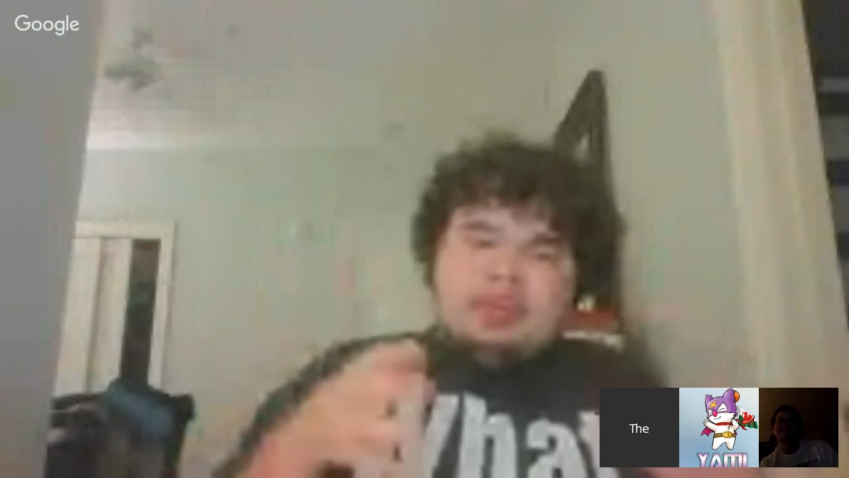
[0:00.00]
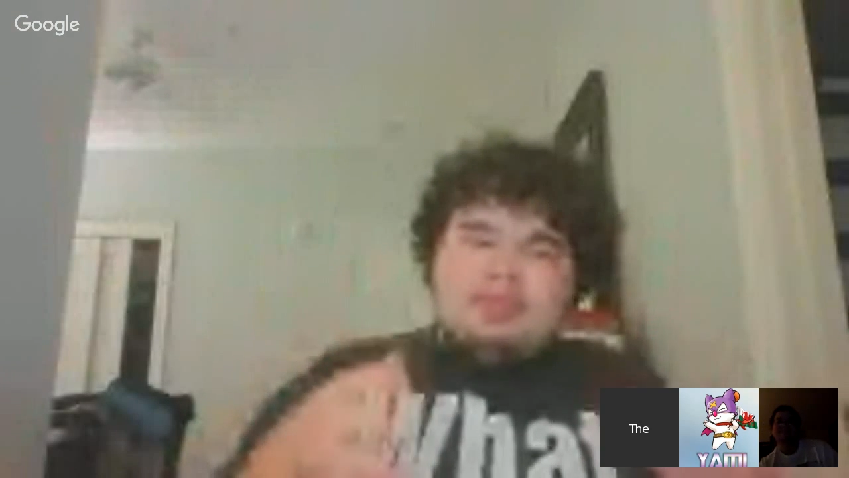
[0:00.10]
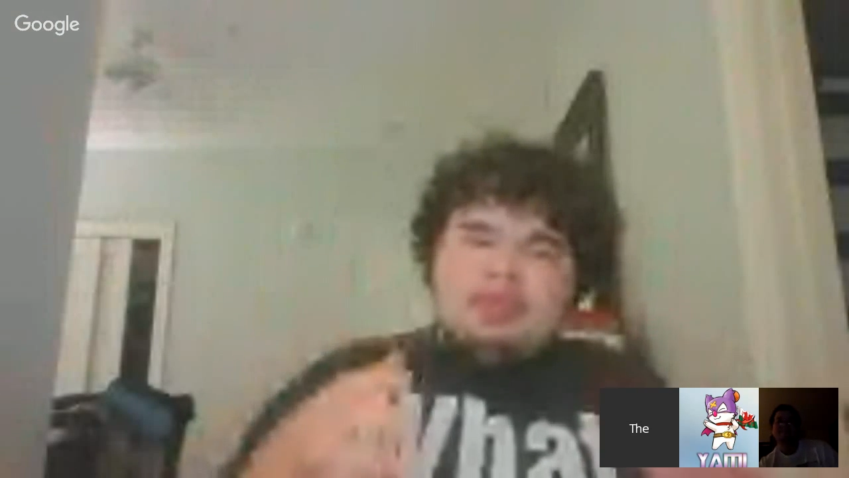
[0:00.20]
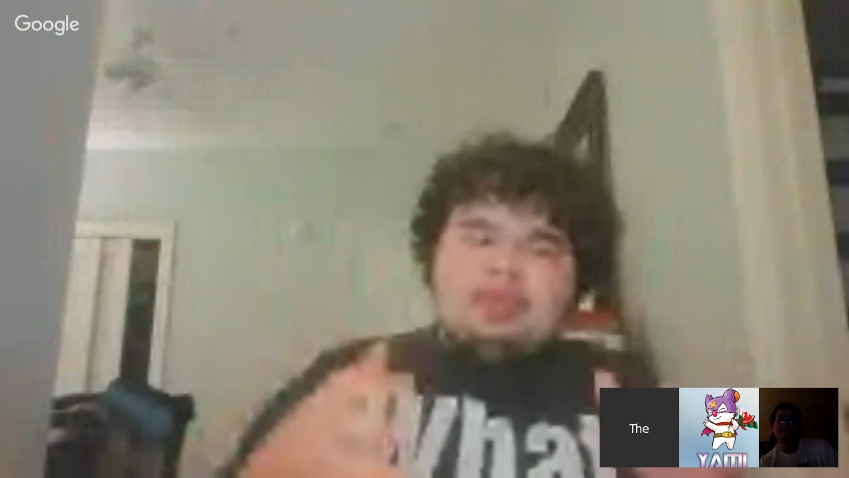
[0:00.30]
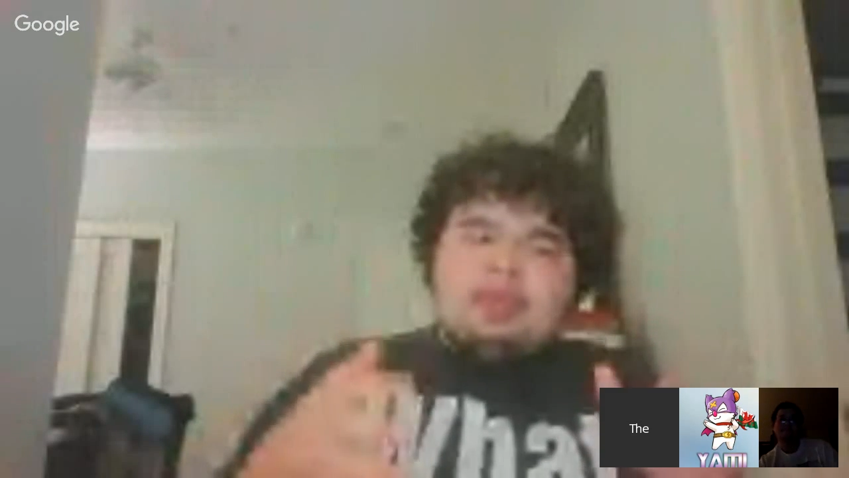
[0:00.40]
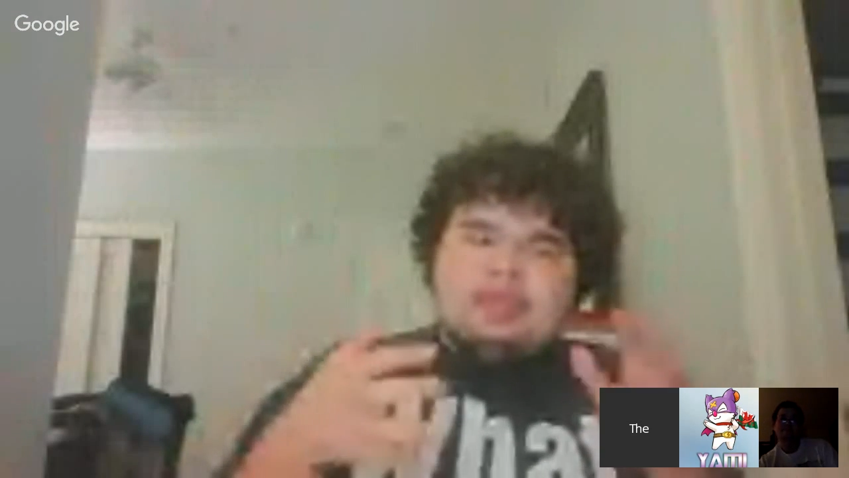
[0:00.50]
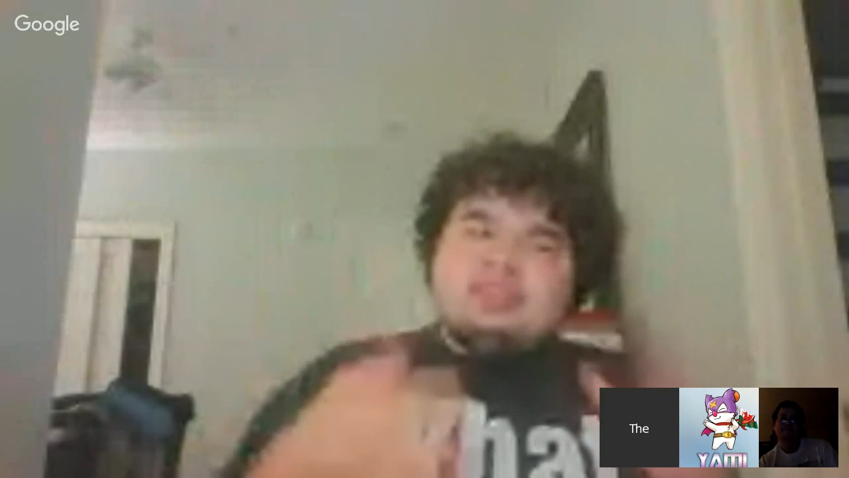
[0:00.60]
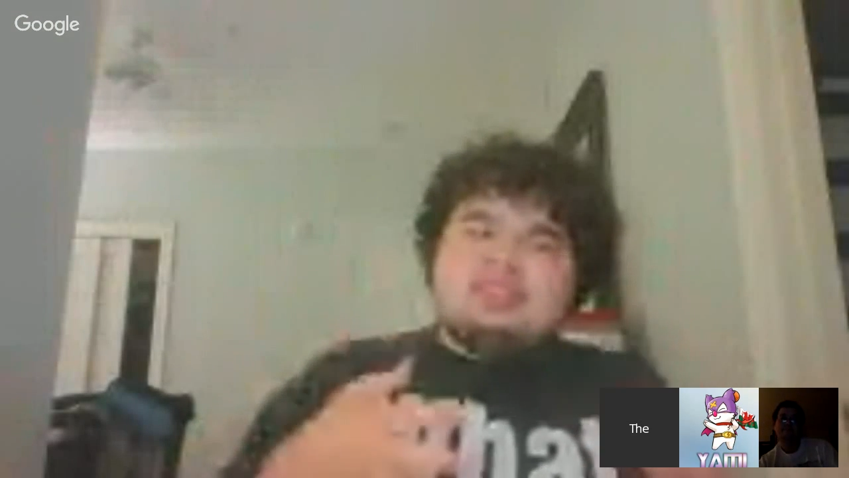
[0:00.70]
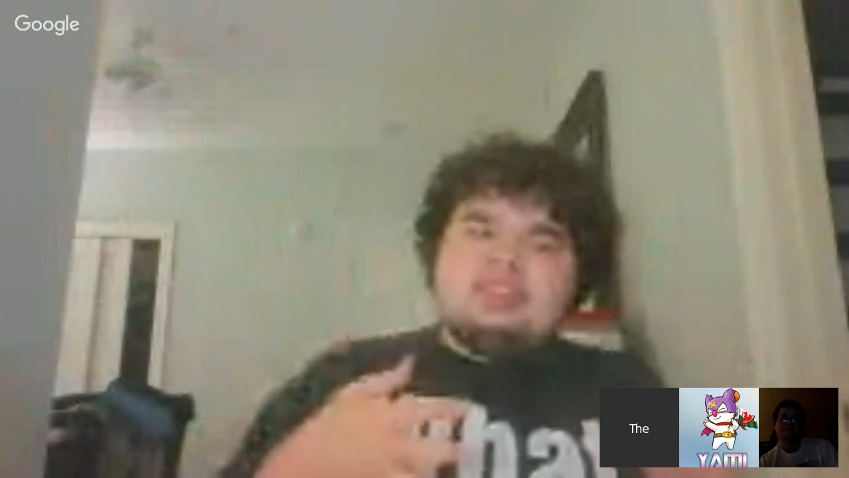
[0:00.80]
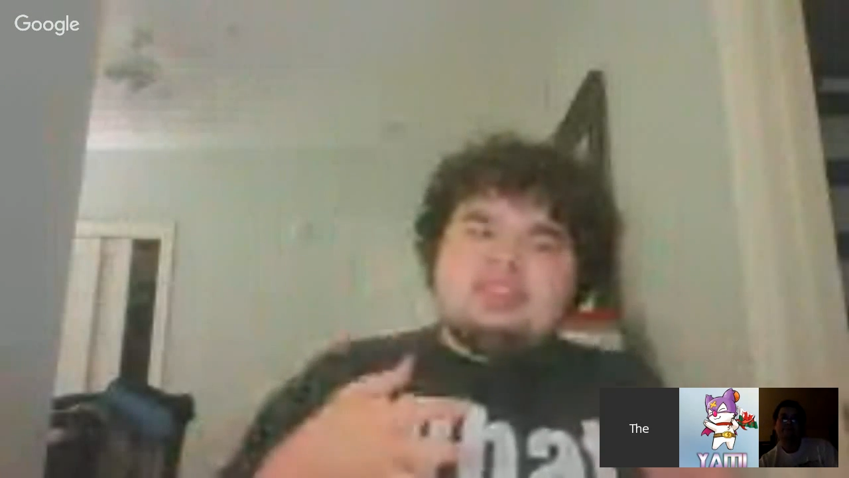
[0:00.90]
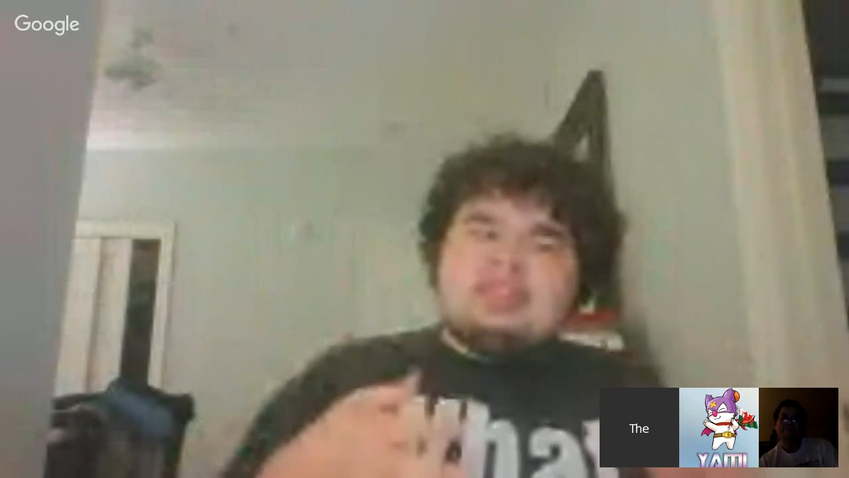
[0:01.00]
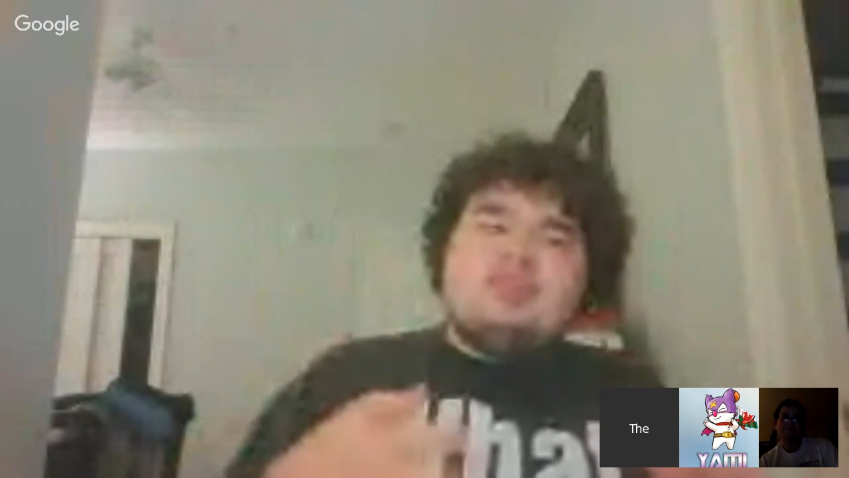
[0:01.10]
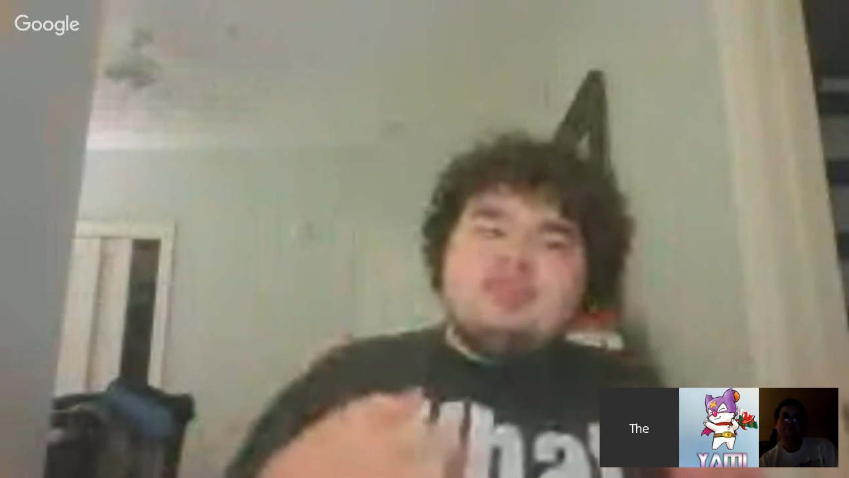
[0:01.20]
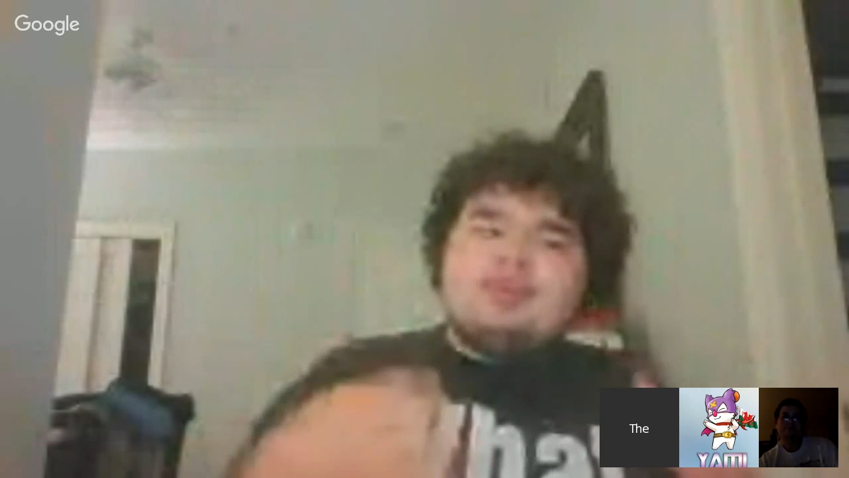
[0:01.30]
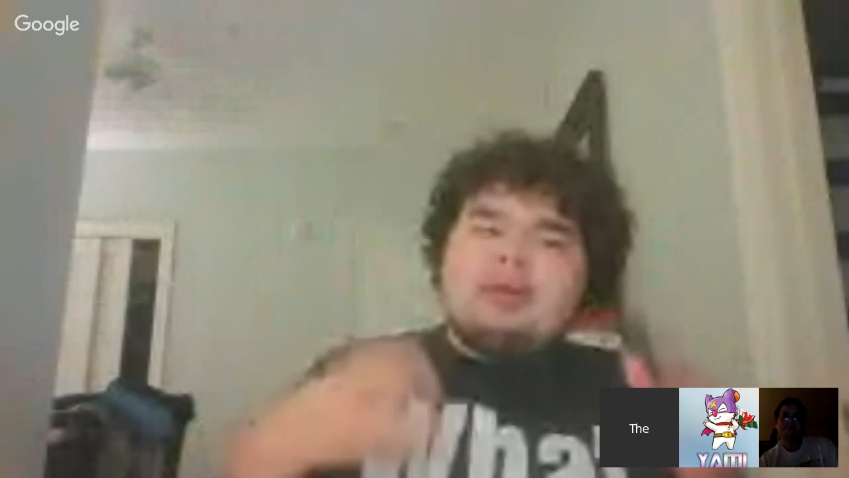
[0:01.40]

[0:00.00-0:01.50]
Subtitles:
him in the Justice League movie,